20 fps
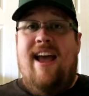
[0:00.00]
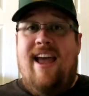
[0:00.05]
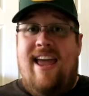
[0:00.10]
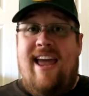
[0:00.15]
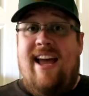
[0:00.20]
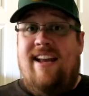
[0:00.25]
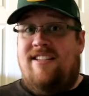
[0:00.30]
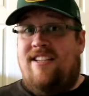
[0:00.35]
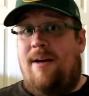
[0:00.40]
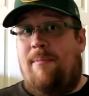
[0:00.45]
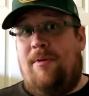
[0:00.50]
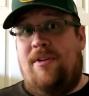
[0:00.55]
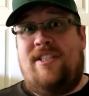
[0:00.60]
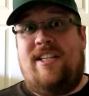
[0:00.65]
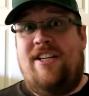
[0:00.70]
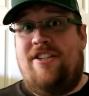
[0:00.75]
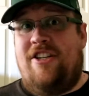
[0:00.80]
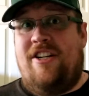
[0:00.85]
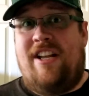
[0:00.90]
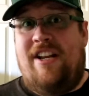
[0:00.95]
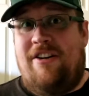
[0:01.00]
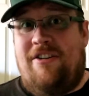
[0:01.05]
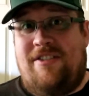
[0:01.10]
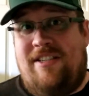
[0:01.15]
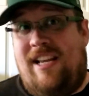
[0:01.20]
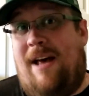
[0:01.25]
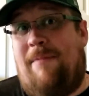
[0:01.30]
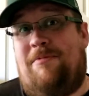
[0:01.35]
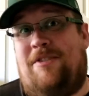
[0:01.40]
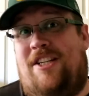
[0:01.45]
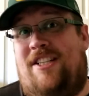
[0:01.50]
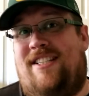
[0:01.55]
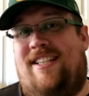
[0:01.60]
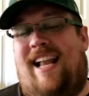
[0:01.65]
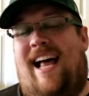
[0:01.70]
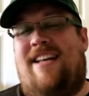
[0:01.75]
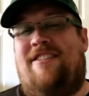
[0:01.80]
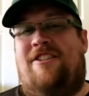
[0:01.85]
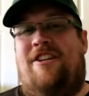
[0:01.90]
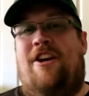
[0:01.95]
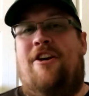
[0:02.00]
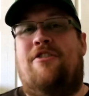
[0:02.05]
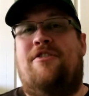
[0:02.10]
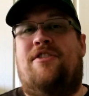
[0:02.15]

He had double-digit interceptions last year.